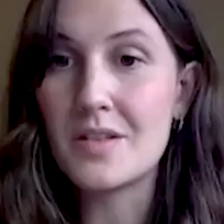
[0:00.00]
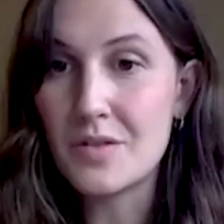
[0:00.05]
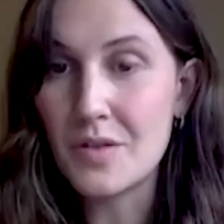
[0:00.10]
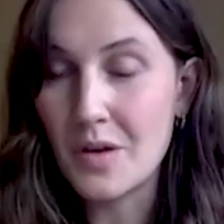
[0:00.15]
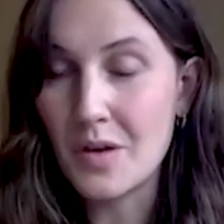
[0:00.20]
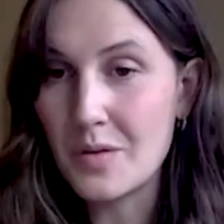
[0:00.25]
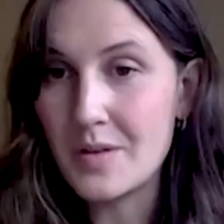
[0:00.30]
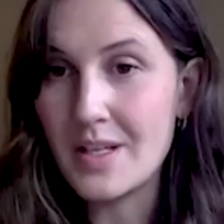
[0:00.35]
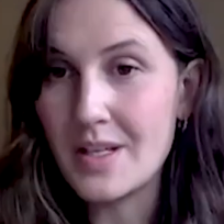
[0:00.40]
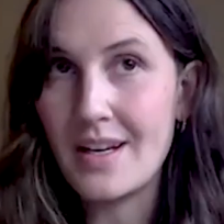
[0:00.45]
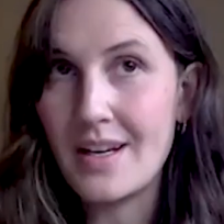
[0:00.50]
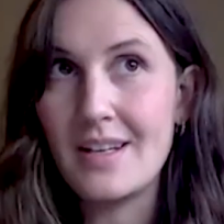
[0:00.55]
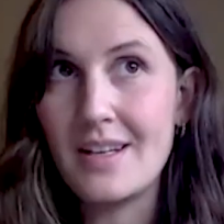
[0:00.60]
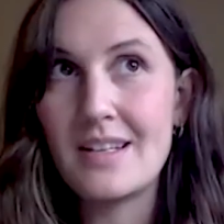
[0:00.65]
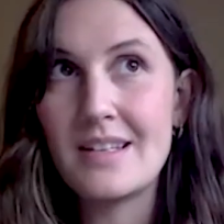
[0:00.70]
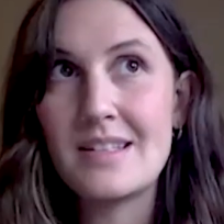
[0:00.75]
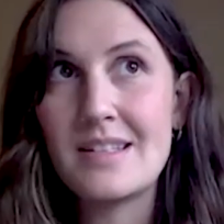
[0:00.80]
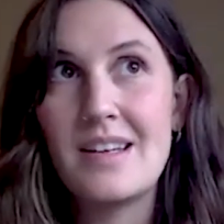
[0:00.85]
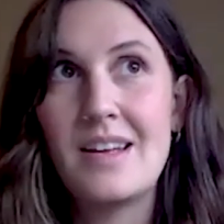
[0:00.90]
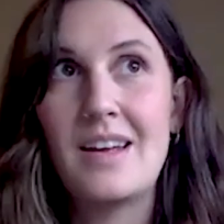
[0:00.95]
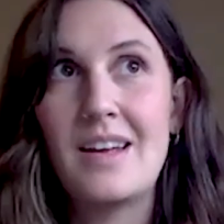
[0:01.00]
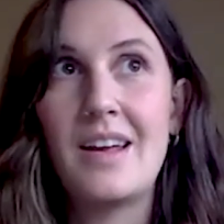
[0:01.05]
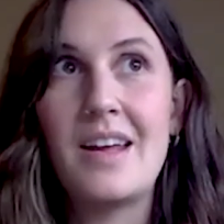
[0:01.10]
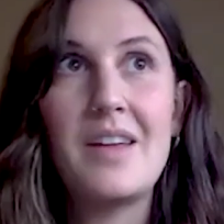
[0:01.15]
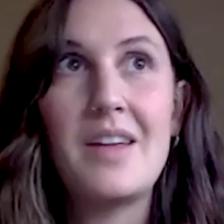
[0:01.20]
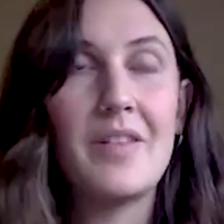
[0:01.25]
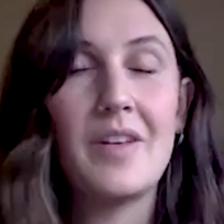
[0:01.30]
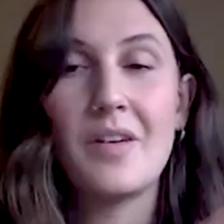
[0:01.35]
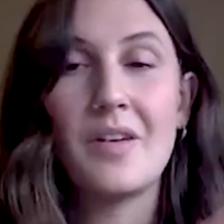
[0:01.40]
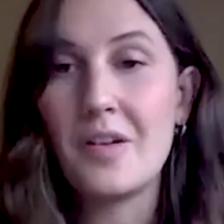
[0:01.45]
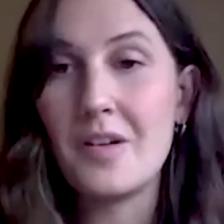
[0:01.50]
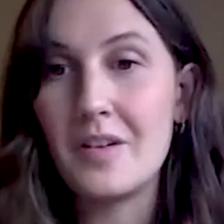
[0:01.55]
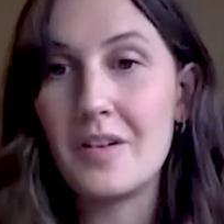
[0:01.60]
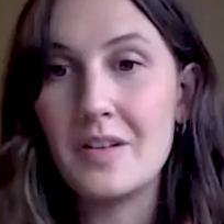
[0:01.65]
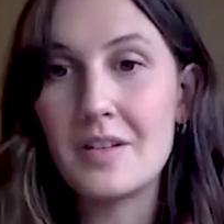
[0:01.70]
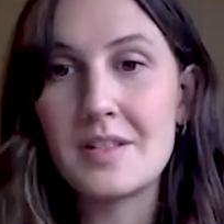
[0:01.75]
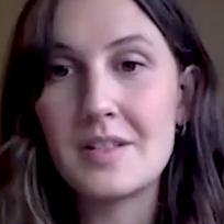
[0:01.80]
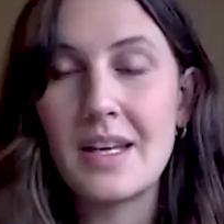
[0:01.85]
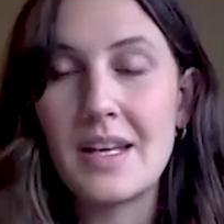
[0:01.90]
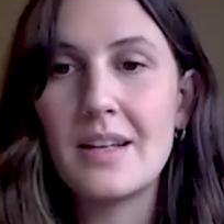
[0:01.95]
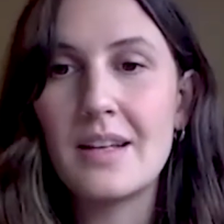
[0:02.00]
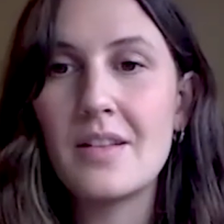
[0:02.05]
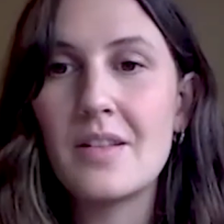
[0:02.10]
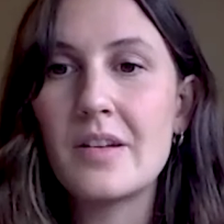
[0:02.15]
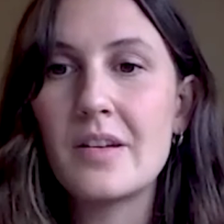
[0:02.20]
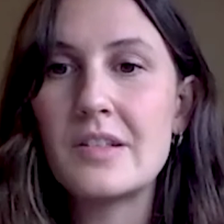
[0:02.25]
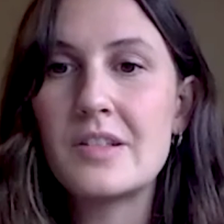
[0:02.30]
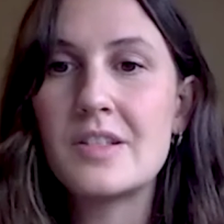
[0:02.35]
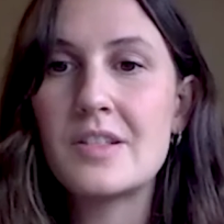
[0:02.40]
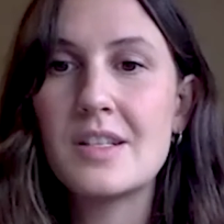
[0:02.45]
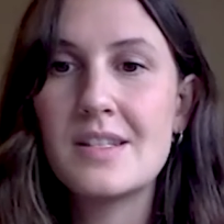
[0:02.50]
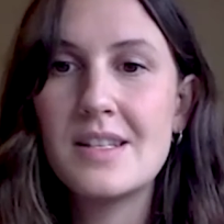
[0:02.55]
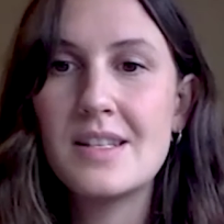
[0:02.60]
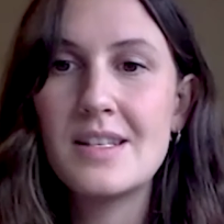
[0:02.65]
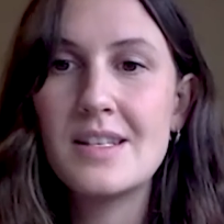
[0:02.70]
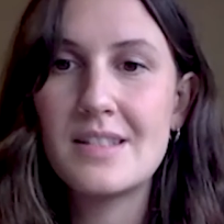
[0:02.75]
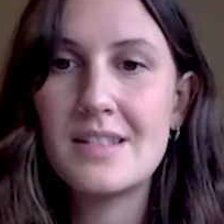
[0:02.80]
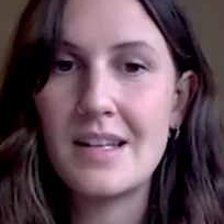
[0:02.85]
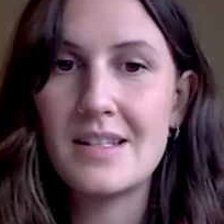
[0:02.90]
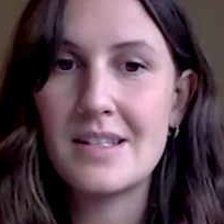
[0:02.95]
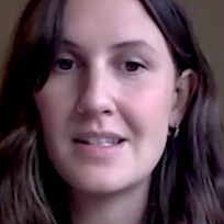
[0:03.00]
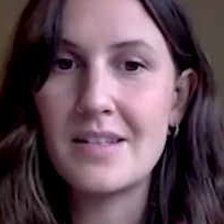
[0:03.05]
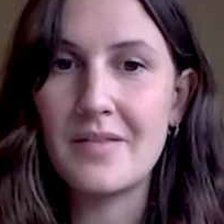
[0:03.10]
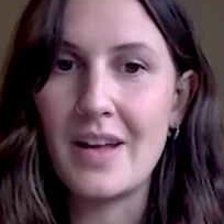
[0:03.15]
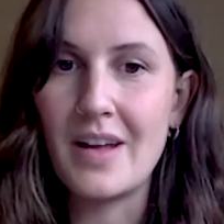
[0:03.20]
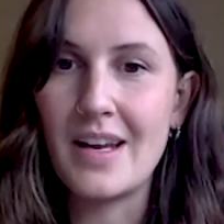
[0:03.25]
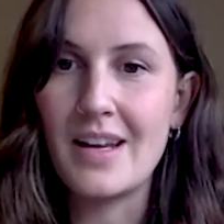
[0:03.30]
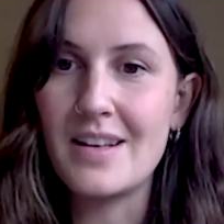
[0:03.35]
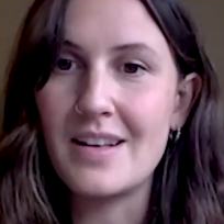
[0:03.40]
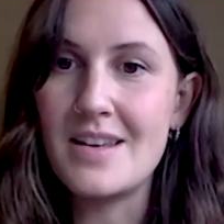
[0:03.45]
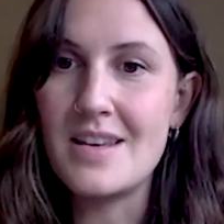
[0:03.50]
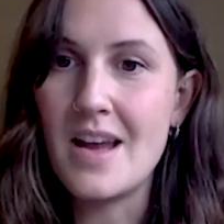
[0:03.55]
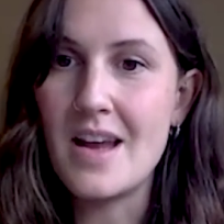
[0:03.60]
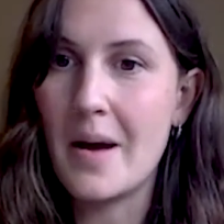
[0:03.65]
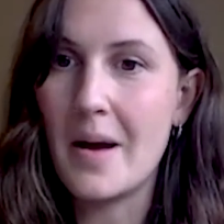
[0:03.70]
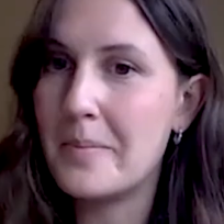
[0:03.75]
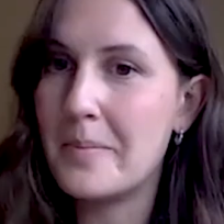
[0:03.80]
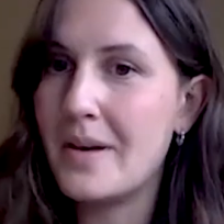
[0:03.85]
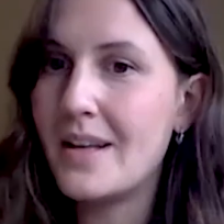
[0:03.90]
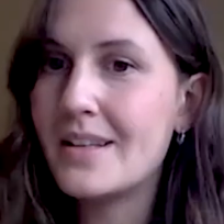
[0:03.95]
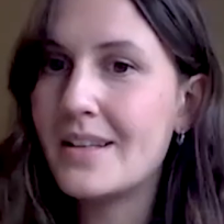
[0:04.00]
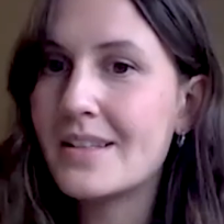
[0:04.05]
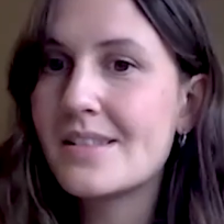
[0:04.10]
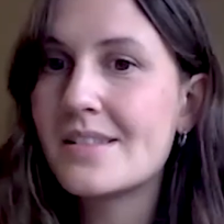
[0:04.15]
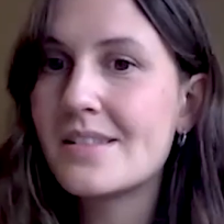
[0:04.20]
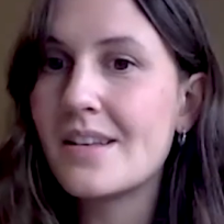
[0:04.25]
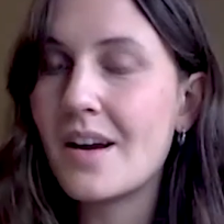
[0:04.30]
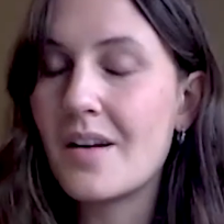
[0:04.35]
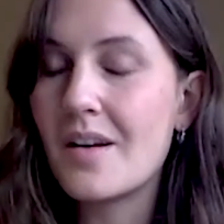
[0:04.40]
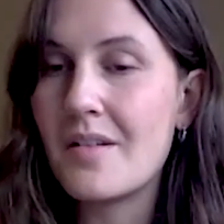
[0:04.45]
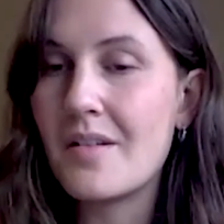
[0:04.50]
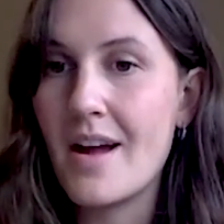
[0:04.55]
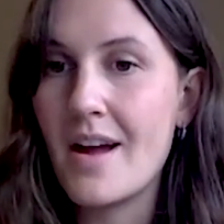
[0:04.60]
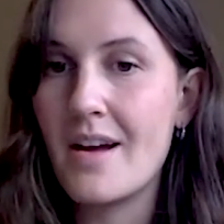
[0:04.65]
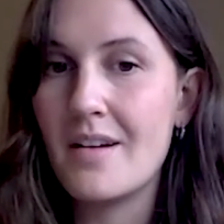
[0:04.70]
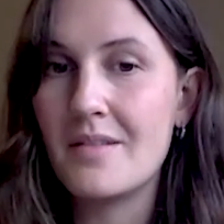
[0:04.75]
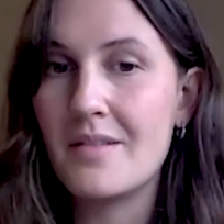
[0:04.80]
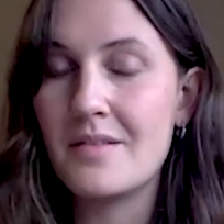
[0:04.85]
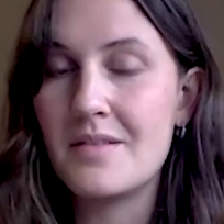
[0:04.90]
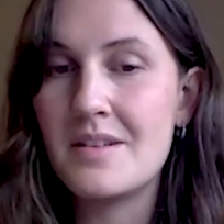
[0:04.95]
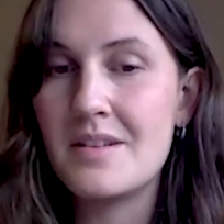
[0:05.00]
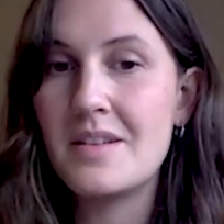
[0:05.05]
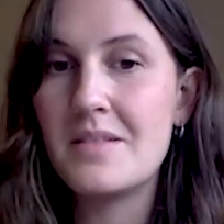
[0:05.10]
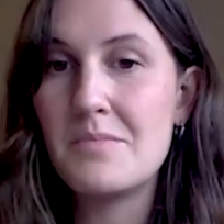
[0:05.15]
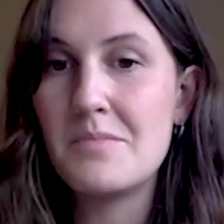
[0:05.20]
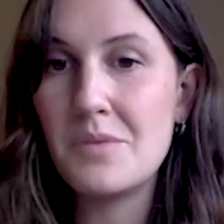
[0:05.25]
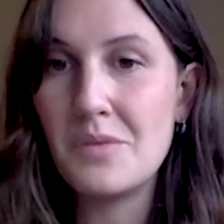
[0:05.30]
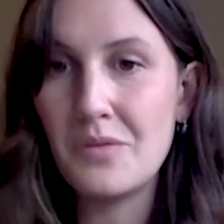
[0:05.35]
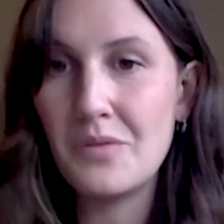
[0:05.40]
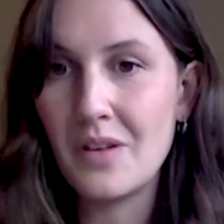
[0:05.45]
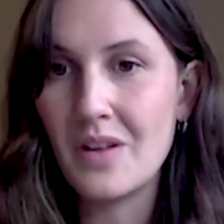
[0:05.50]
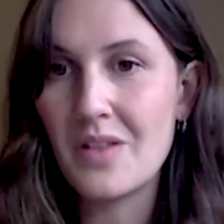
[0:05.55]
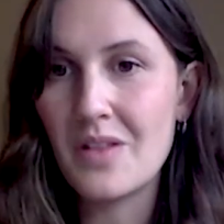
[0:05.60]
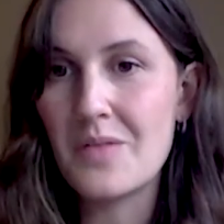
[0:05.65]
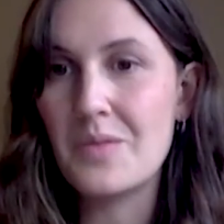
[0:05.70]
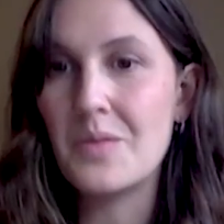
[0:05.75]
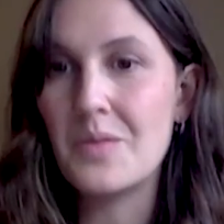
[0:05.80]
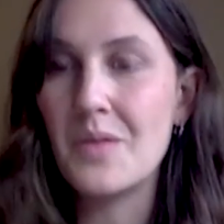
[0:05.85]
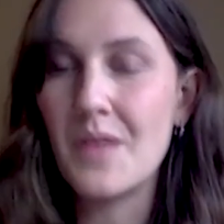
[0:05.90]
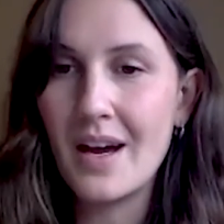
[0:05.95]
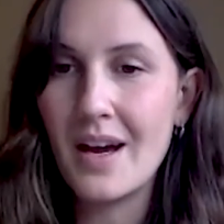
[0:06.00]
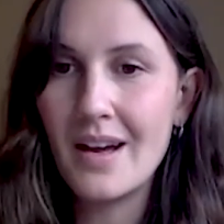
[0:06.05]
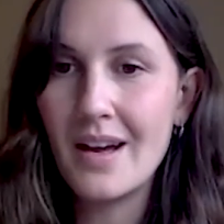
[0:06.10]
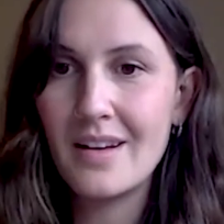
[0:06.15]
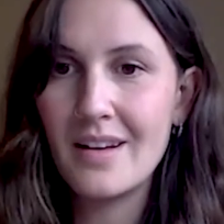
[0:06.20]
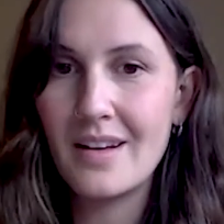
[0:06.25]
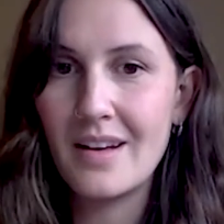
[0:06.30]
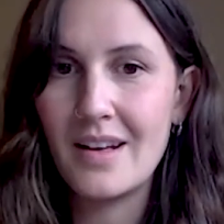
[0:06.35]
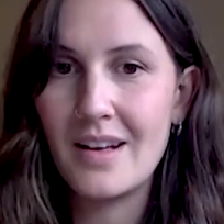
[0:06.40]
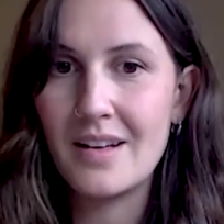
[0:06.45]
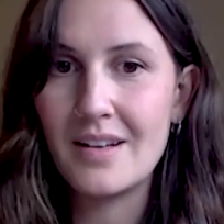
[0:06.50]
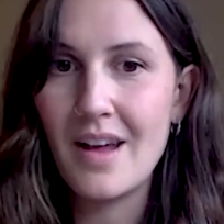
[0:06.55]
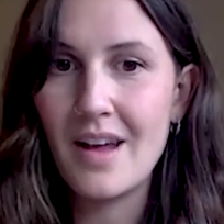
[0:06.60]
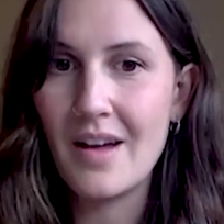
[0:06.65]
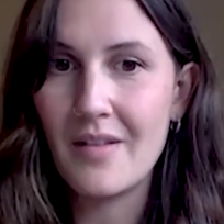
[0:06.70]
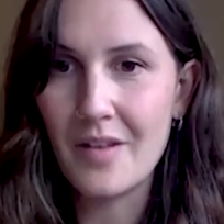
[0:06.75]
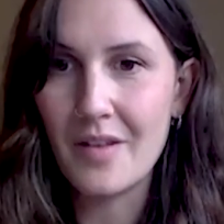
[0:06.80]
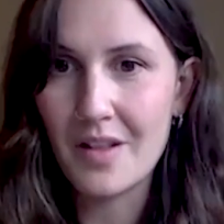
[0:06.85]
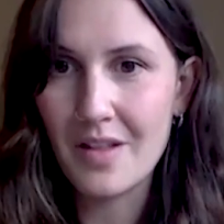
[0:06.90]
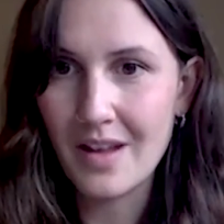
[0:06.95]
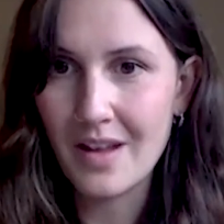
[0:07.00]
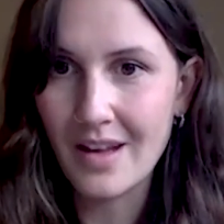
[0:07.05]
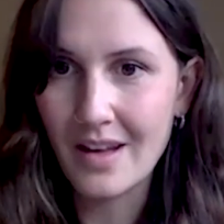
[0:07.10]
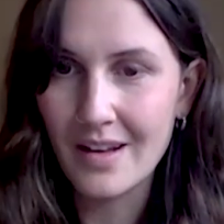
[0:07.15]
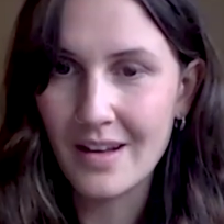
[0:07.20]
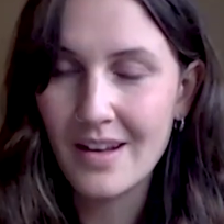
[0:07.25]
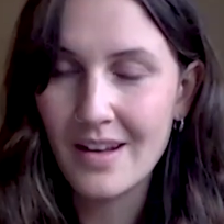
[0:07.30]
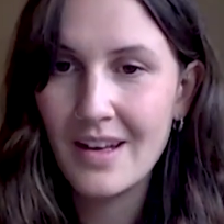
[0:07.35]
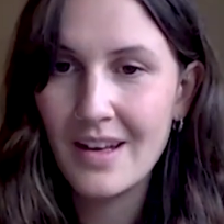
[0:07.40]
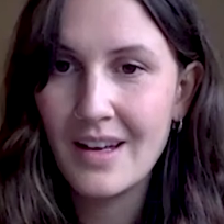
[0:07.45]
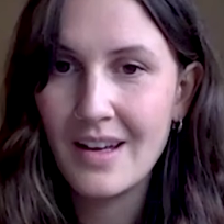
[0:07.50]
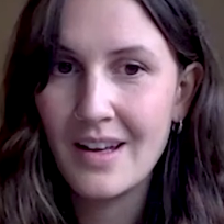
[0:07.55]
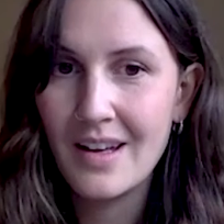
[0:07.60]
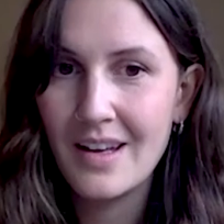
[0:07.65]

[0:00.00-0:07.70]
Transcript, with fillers: and stroke days even earls like there's just this sense of like numbness around moving through that and everything